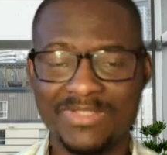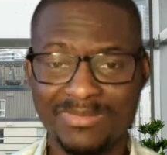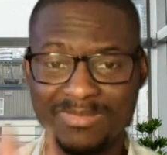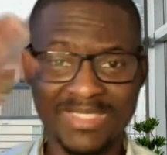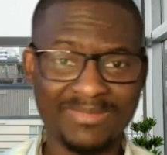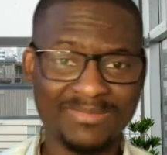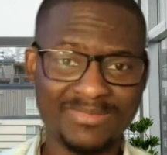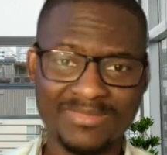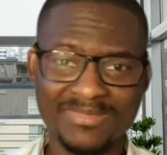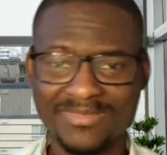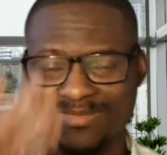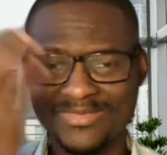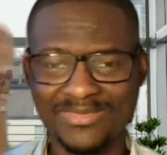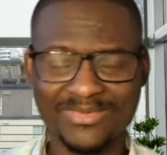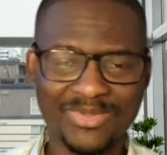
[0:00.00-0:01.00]
And sometimes
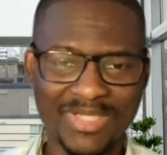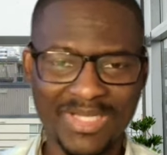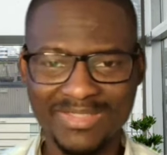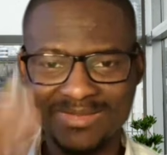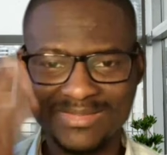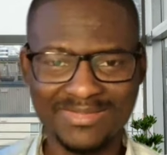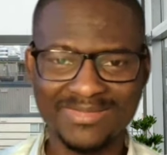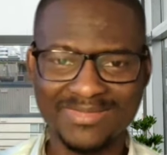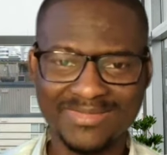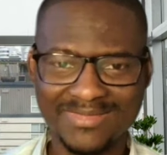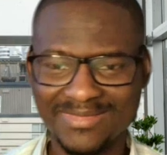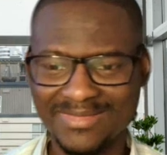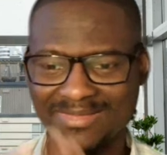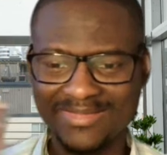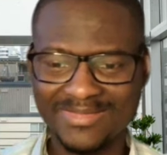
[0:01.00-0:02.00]
you can't
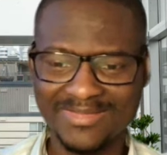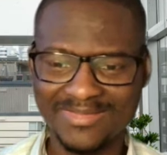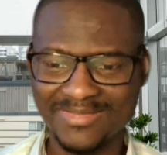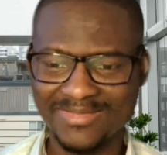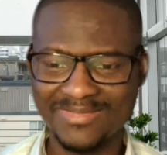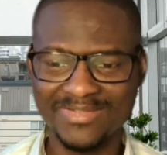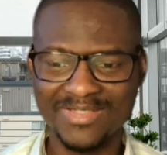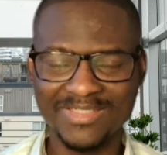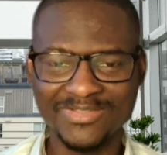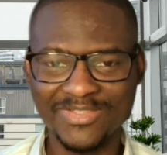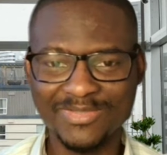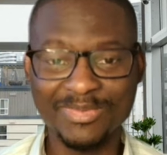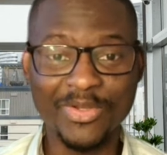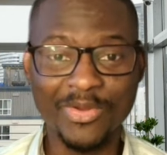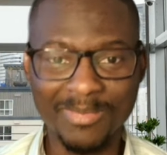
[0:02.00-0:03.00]

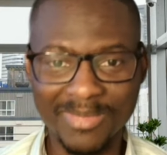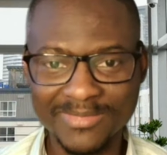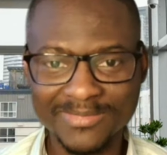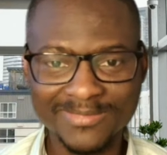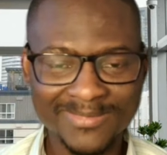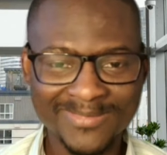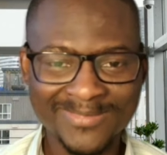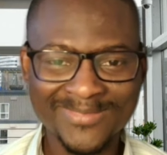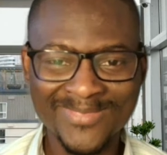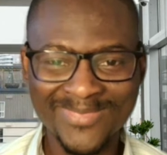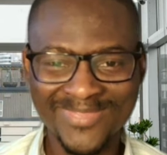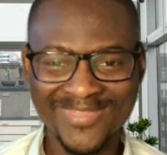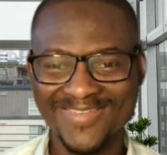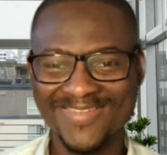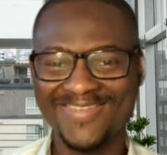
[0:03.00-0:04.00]
just be normal.
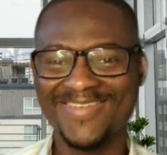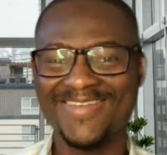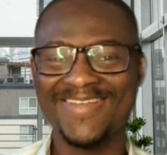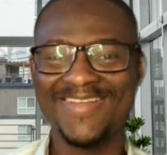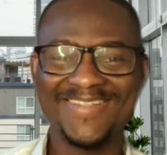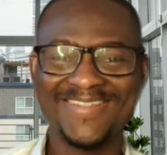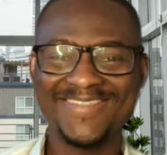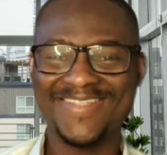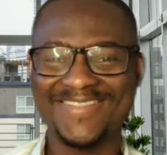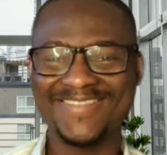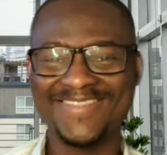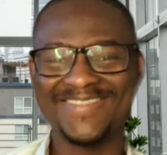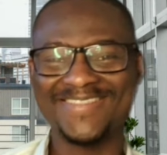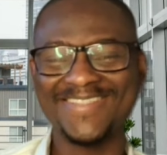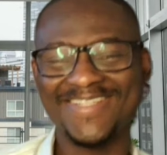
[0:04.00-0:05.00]
you
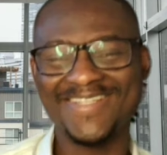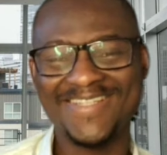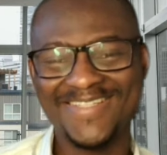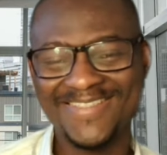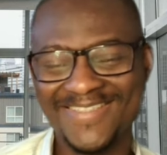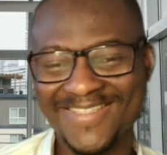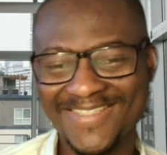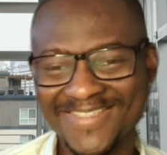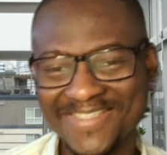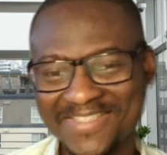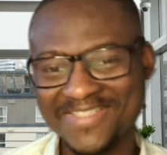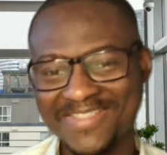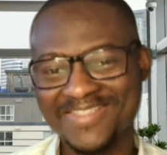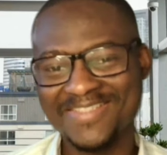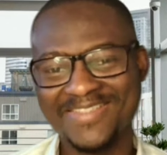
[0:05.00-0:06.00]
can't
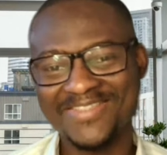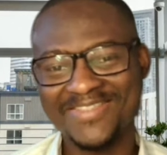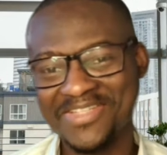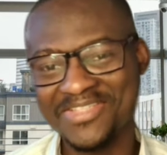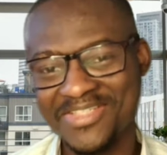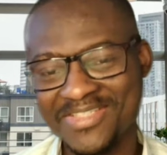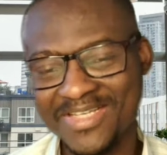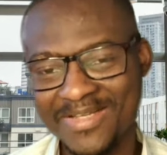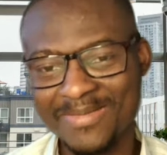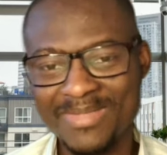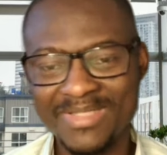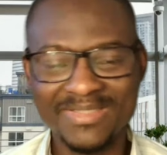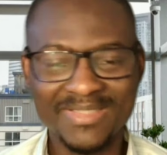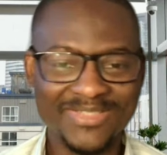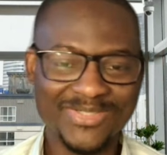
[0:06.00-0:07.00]
just
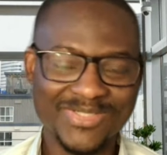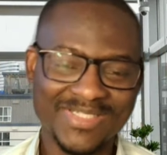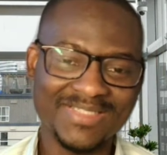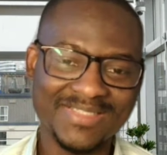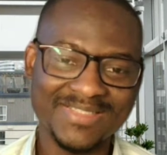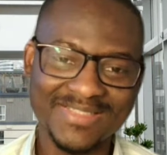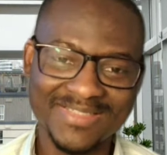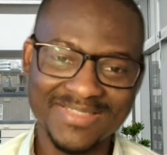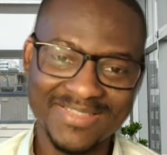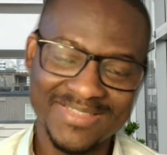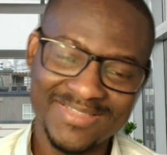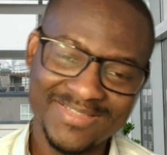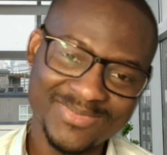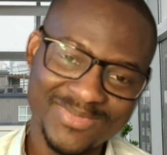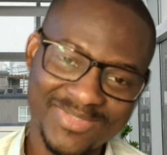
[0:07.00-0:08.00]
maintain your
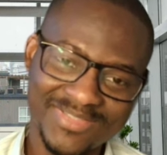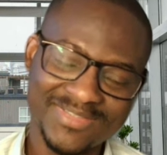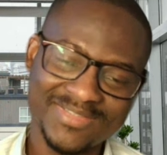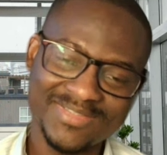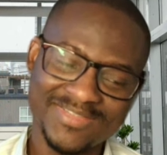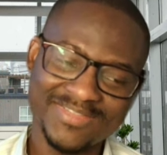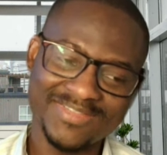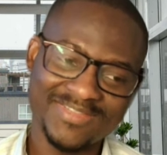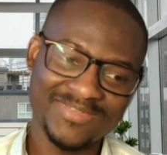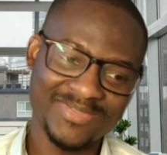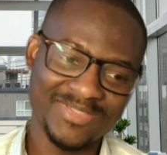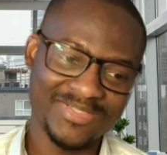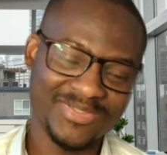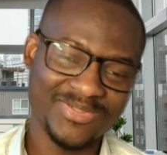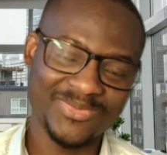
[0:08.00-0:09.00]
sanity
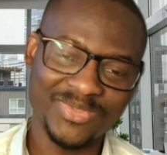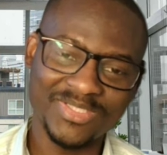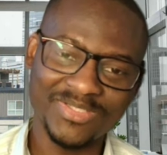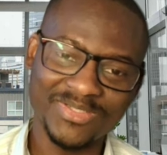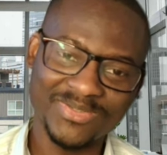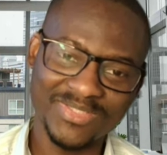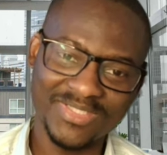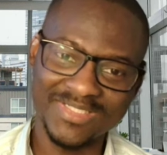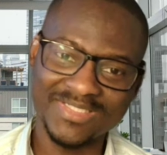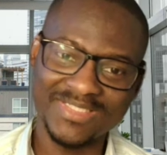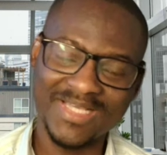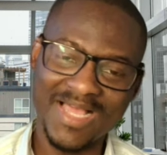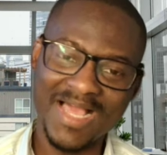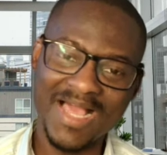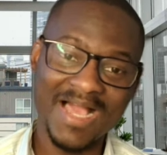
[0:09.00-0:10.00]
with all those
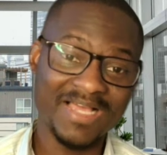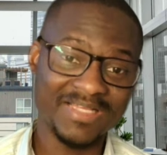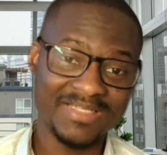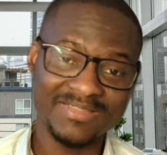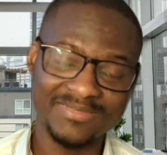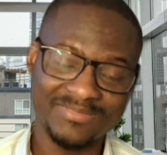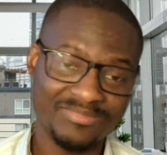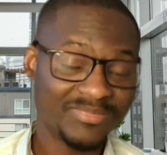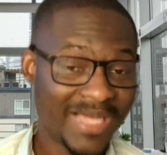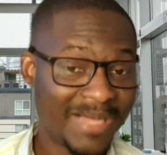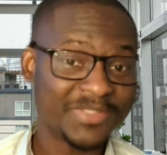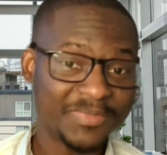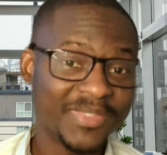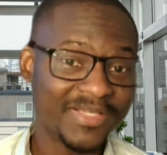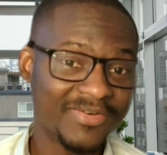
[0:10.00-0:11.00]
things.
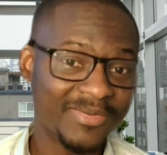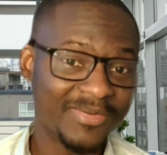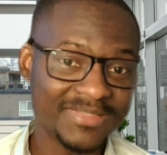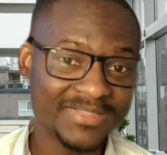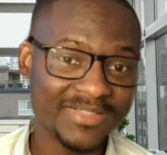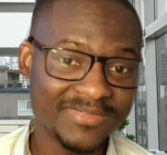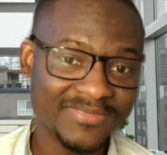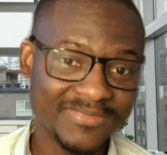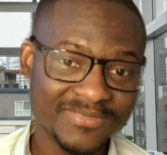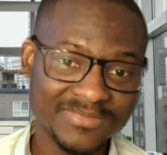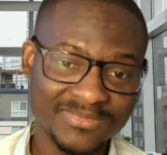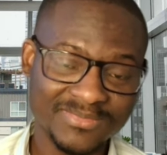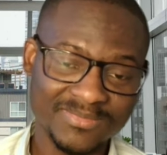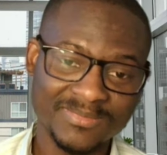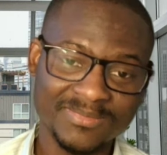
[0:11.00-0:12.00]
I'm speaking for myself.
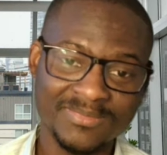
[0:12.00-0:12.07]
